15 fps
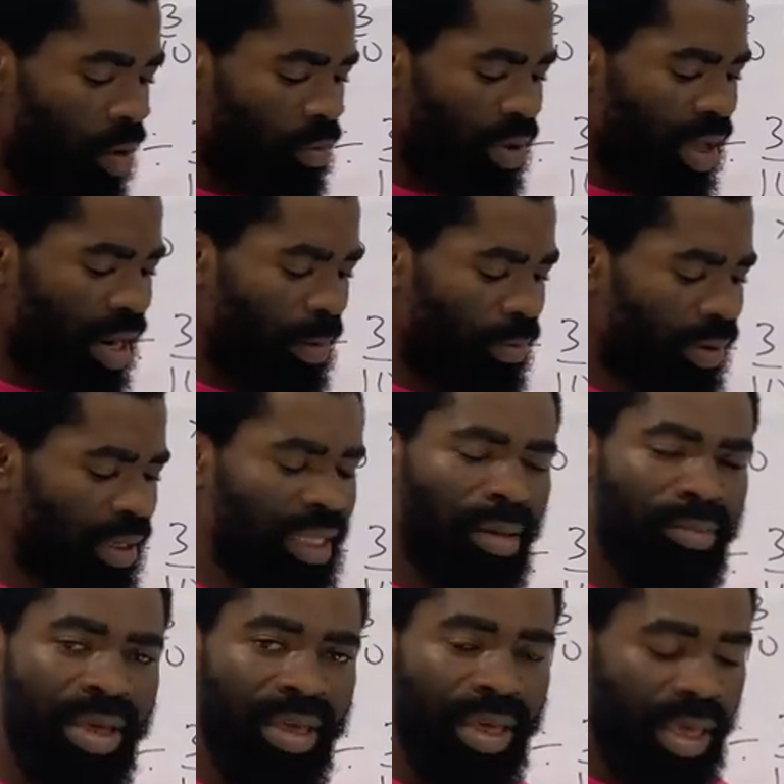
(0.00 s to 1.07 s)
I hope you get the point
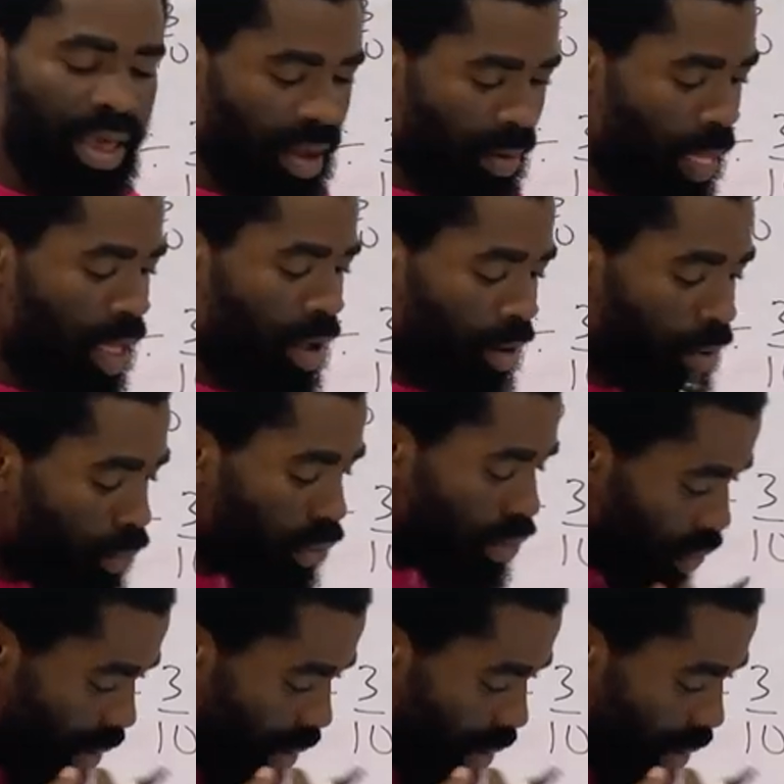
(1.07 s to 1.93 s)
I'm making here. Good.